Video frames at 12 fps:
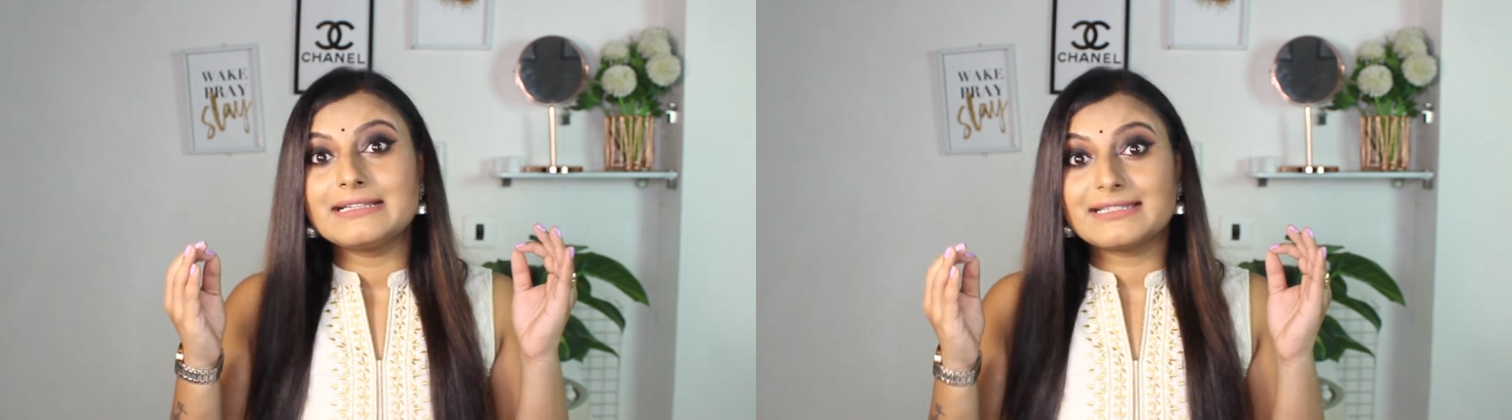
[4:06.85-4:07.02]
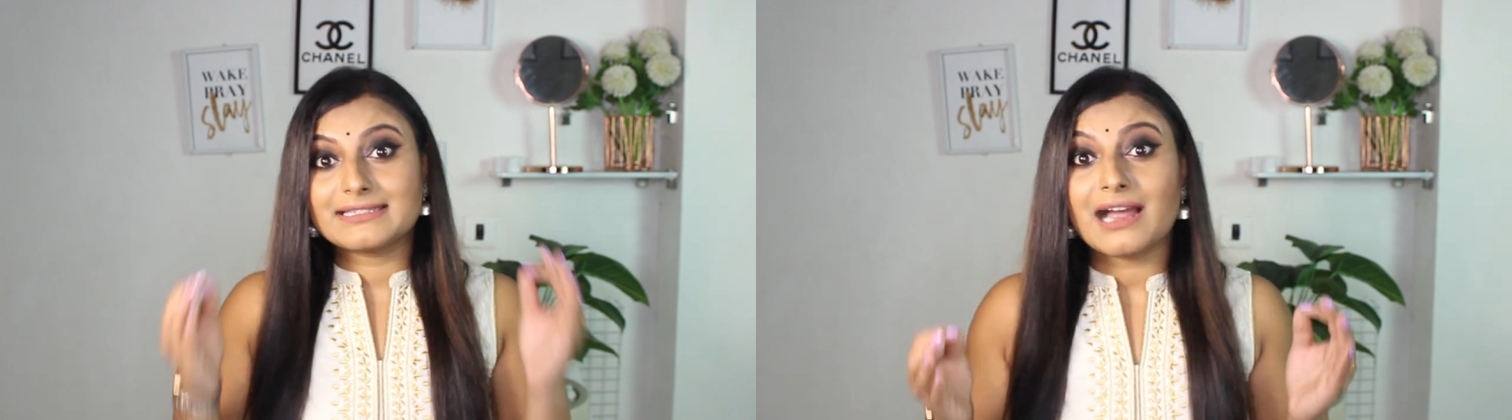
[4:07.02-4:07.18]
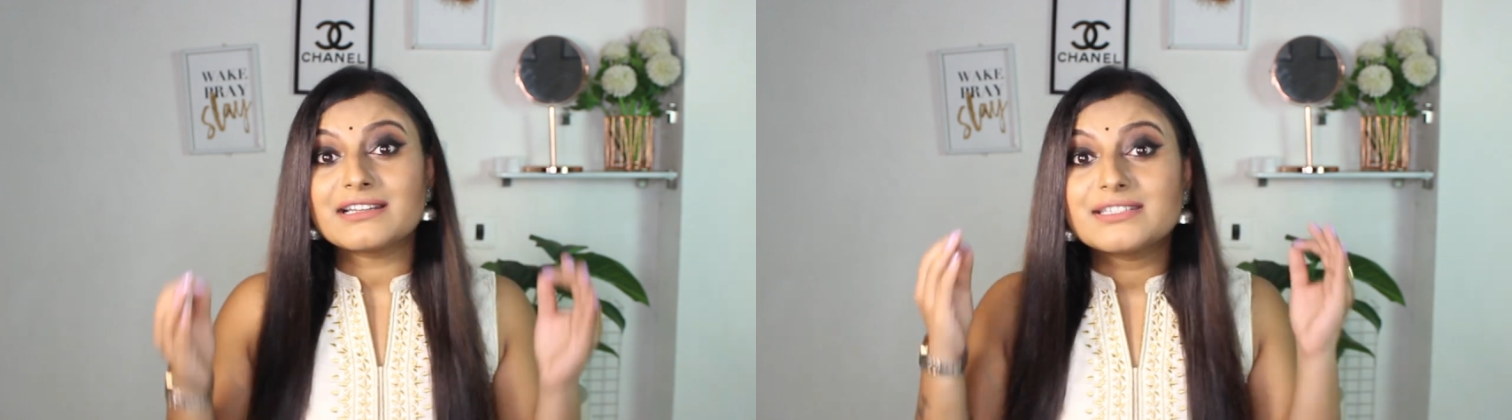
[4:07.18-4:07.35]

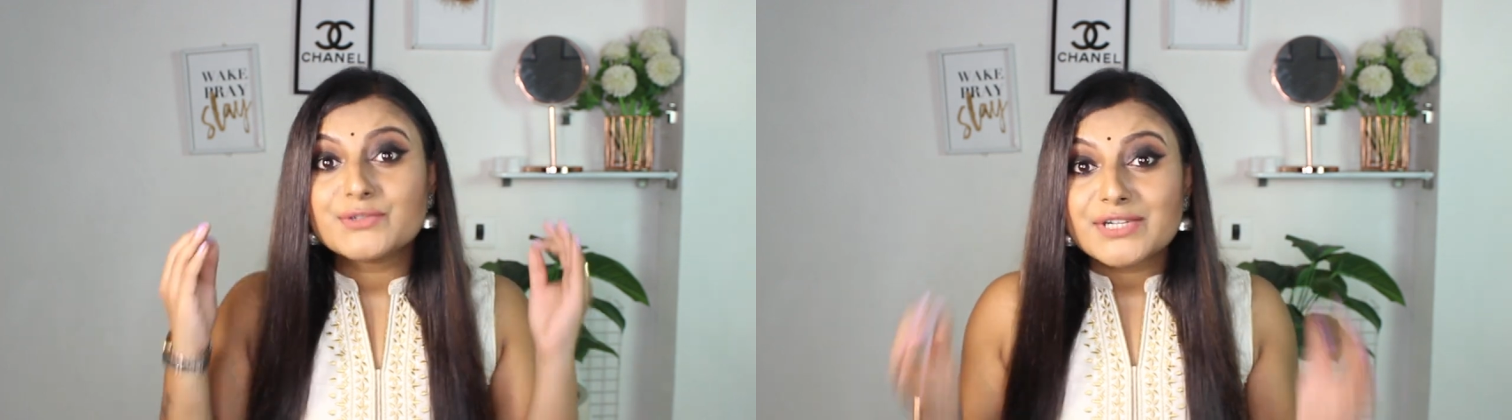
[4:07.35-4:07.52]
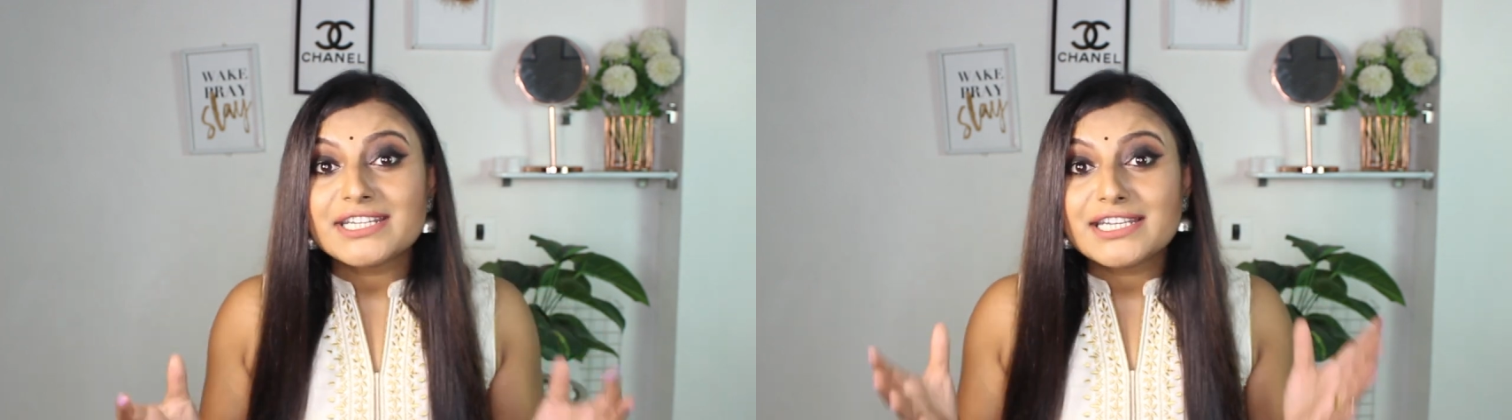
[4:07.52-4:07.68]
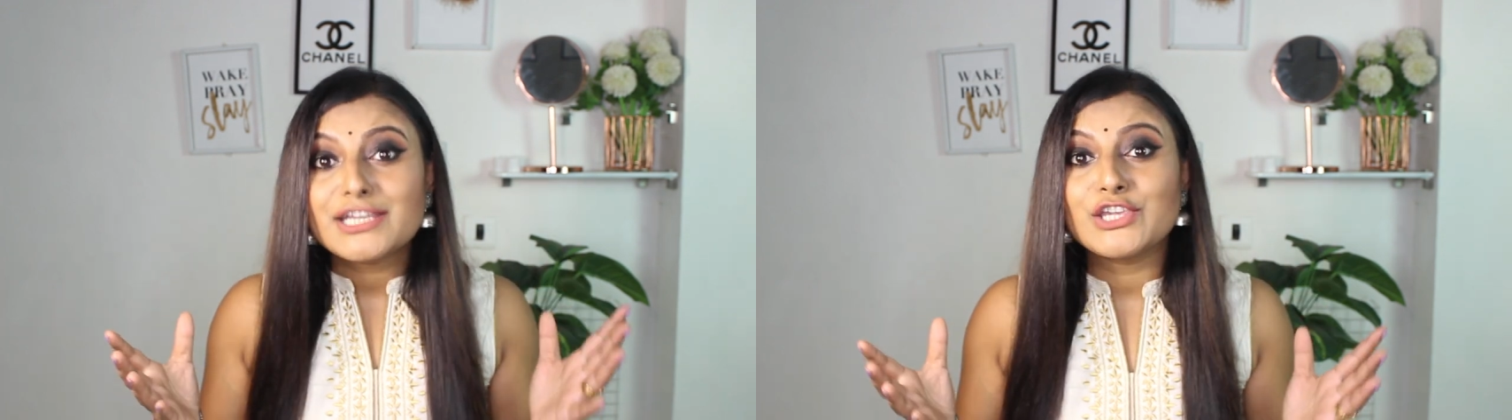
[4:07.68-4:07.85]
Start
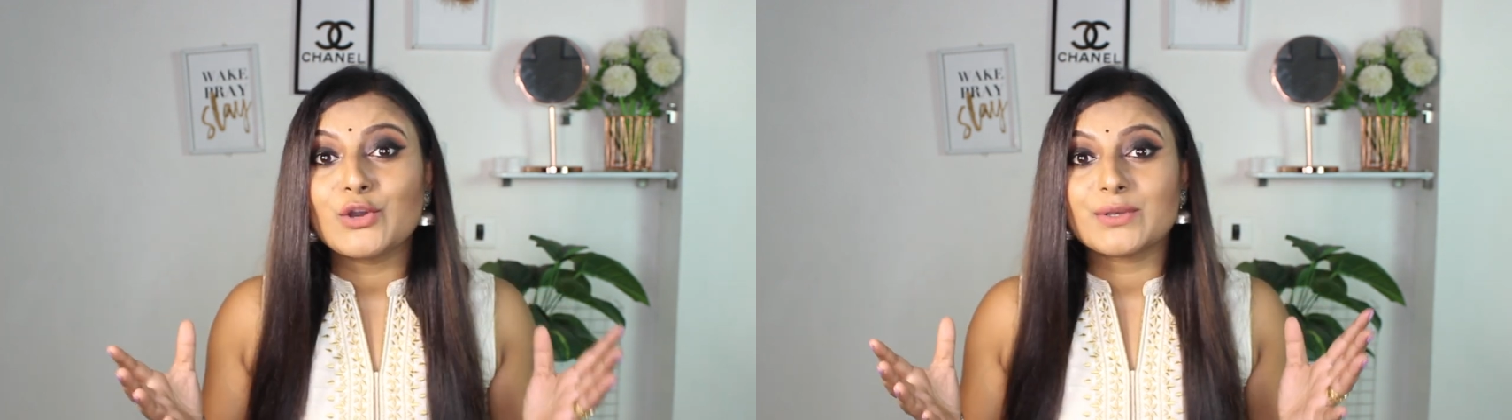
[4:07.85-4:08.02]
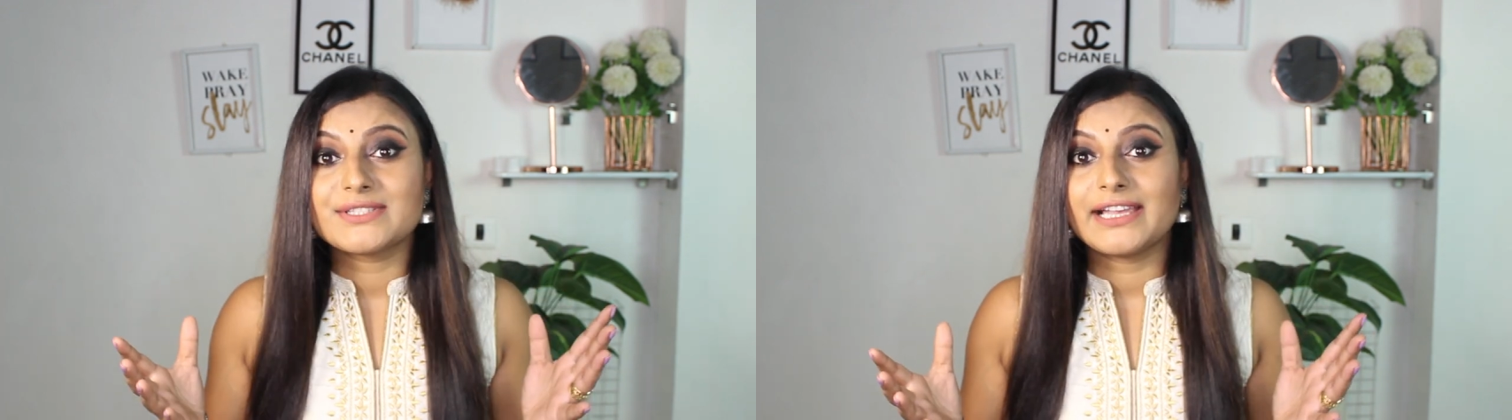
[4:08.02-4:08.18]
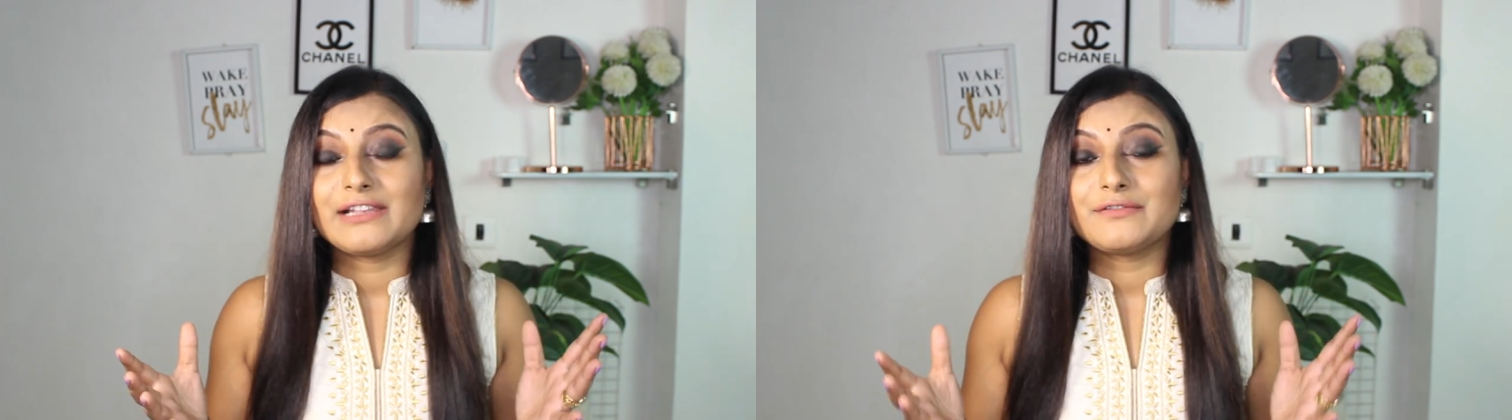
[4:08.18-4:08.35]
treating
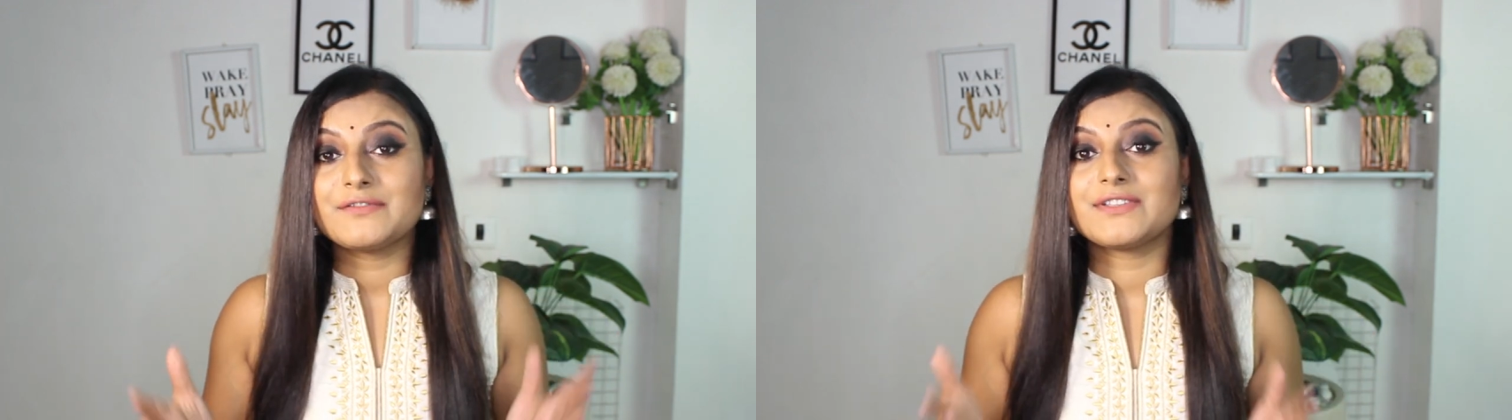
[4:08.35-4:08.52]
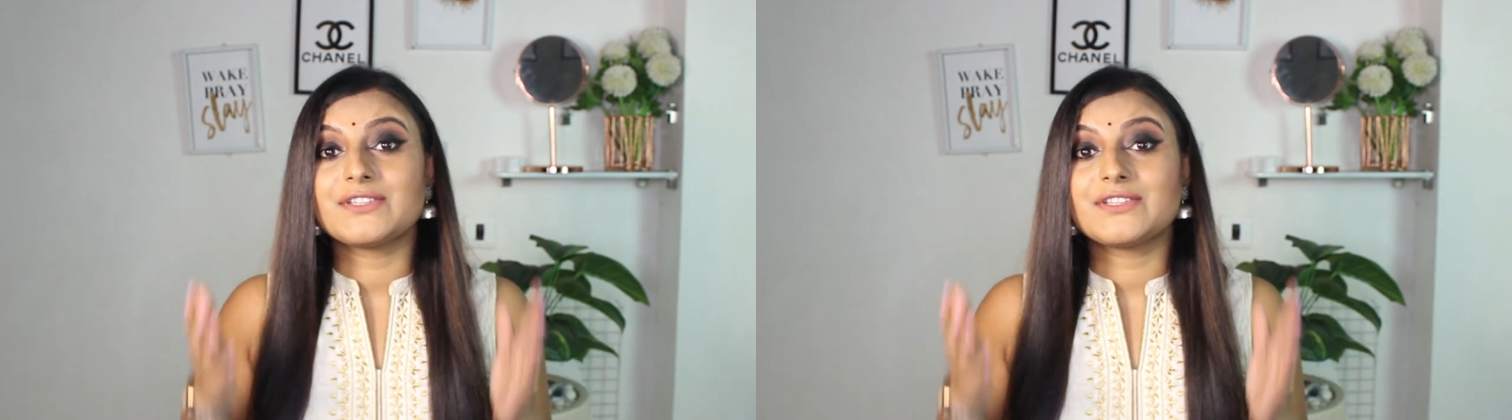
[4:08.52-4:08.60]
yourself.